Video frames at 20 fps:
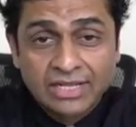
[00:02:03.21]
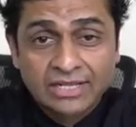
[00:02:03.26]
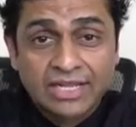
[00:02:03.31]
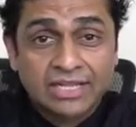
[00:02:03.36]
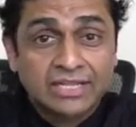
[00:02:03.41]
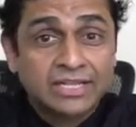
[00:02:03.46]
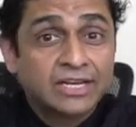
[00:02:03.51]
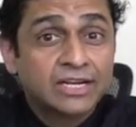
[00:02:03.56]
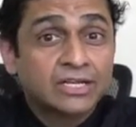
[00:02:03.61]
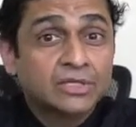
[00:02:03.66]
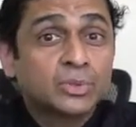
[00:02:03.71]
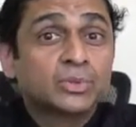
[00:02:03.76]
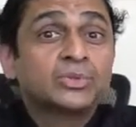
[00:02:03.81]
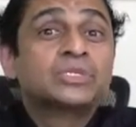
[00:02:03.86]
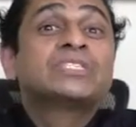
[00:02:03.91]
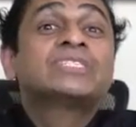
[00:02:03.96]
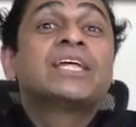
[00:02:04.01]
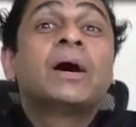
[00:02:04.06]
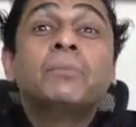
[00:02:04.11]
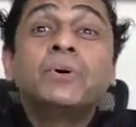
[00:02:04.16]
Then there are those
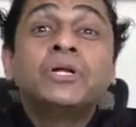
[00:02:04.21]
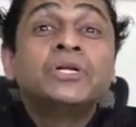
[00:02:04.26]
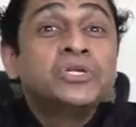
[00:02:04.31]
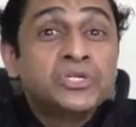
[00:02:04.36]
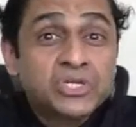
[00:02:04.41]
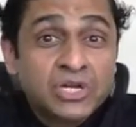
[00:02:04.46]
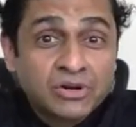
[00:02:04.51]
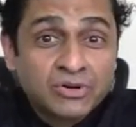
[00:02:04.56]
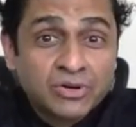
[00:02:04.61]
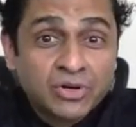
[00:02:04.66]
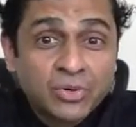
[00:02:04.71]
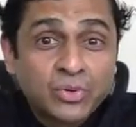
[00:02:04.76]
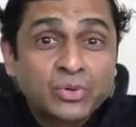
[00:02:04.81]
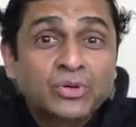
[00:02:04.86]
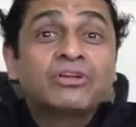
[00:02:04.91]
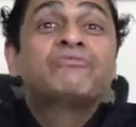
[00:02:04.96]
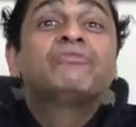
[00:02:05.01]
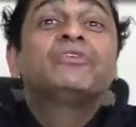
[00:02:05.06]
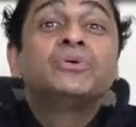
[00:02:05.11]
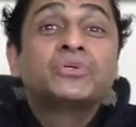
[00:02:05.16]
stubborn children who
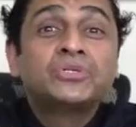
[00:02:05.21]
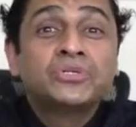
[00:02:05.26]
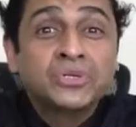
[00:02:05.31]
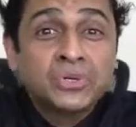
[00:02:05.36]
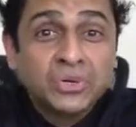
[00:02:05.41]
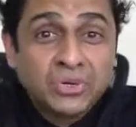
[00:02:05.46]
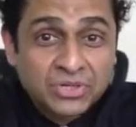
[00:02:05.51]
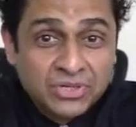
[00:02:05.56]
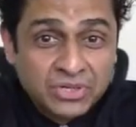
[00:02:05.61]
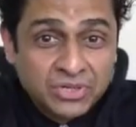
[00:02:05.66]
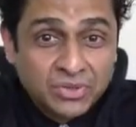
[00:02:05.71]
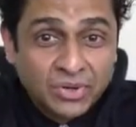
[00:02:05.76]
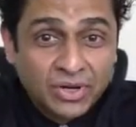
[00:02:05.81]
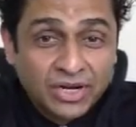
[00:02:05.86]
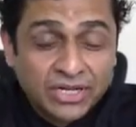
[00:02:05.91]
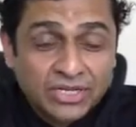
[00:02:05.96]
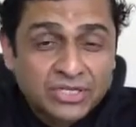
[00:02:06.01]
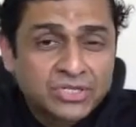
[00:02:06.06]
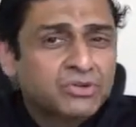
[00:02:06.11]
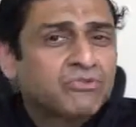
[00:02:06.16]
refuse to go to the
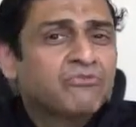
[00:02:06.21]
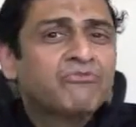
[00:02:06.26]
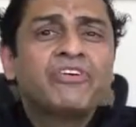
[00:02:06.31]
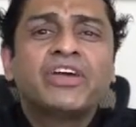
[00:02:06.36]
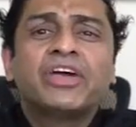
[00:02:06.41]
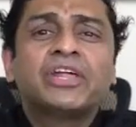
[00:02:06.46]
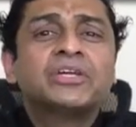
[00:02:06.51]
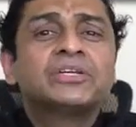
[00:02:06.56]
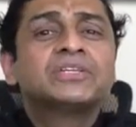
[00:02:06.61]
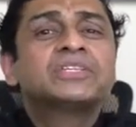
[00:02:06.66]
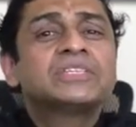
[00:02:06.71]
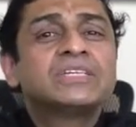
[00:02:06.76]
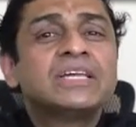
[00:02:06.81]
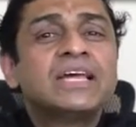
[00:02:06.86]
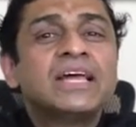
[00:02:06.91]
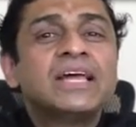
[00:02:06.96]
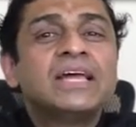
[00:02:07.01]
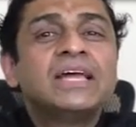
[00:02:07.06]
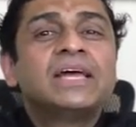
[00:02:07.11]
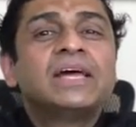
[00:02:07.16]
toilet. So various
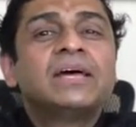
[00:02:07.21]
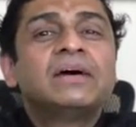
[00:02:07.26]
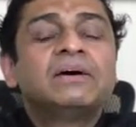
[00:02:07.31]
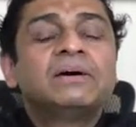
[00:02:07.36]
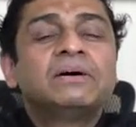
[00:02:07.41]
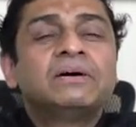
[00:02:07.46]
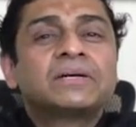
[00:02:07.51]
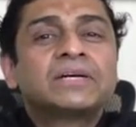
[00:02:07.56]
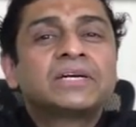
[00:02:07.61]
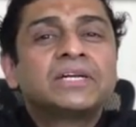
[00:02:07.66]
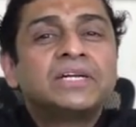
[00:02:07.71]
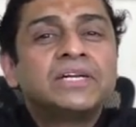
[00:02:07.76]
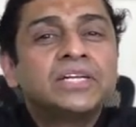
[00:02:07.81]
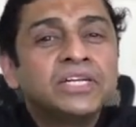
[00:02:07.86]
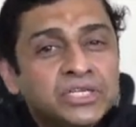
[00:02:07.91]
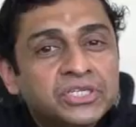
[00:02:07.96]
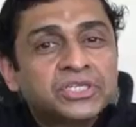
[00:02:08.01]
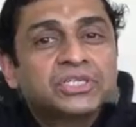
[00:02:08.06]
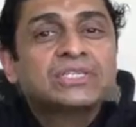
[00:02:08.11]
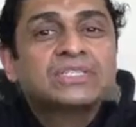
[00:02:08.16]

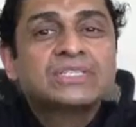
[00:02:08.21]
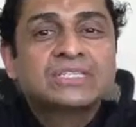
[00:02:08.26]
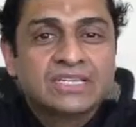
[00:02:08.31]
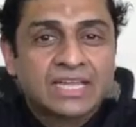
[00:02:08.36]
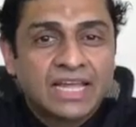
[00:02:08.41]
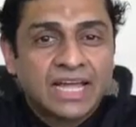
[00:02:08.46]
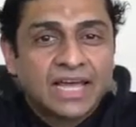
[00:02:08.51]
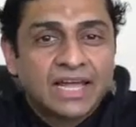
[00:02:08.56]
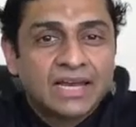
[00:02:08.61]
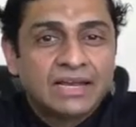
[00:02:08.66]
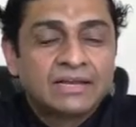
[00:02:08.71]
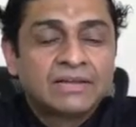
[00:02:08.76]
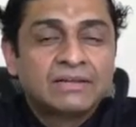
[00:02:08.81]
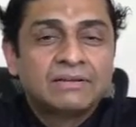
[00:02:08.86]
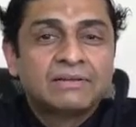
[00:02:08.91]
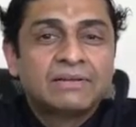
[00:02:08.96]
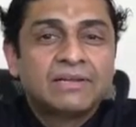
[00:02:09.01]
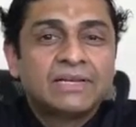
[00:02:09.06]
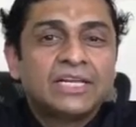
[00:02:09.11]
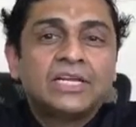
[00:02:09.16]
conditions can
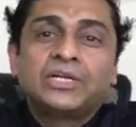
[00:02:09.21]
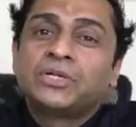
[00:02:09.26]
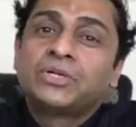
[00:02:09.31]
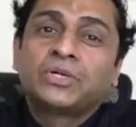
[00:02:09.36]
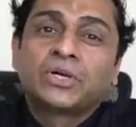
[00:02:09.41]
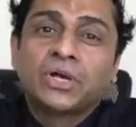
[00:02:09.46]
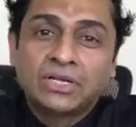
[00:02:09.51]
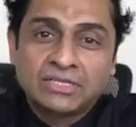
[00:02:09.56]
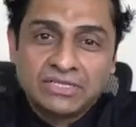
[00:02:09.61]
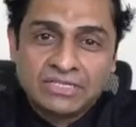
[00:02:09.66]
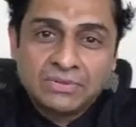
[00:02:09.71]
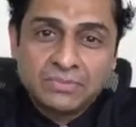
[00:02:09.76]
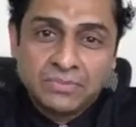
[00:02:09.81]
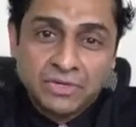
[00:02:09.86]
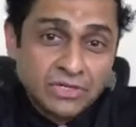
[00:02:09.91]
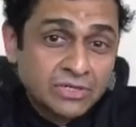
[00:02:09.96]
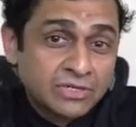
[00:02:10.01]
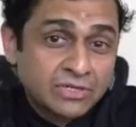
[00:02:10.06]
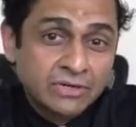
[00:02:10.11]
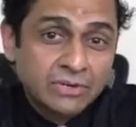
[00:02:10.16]
lead to
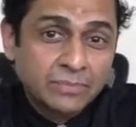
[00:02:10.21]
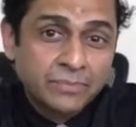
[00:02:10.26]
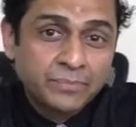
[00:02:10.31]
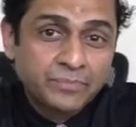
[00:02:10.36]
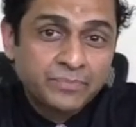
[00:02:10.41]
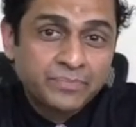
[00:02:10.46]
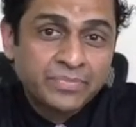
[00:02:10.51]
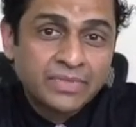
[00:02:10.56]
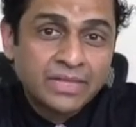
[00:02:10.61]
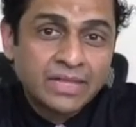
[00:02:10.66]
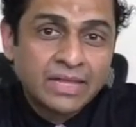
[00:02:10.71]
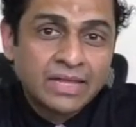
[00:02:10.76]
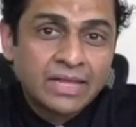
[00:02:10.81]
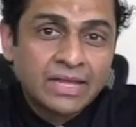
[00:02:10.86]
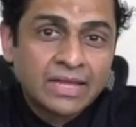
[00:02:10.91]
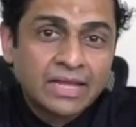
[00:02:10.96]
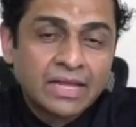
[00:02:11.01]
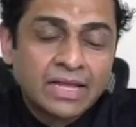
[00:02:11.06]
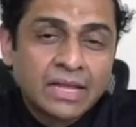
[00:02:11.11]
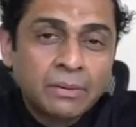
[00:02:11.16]
constipation.
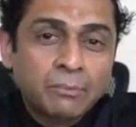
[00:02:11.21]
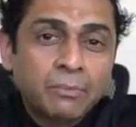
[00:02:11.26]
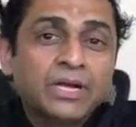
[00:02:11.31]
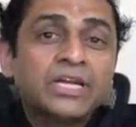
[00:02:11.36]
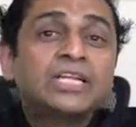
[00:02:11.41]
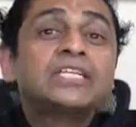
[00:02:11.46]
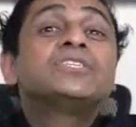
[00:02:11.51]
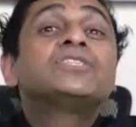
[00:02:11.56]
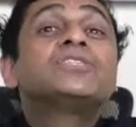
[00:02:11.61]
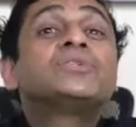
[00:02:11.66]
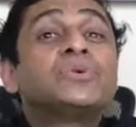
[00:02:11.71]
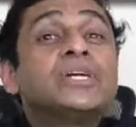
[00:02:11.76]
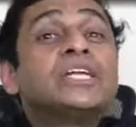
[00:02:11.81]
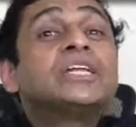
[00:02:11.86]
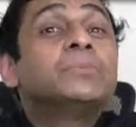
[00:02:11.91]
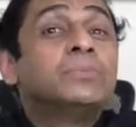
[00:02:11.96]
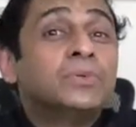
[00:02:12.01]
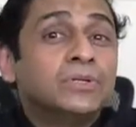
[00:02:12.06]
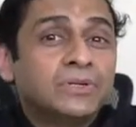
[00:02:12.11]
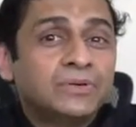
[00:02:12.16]
But it's
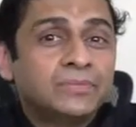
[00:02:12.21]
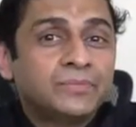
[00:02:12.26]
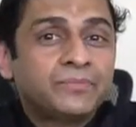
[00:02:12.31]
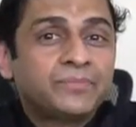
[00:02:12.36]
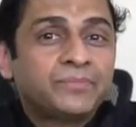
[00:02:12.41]
treatable.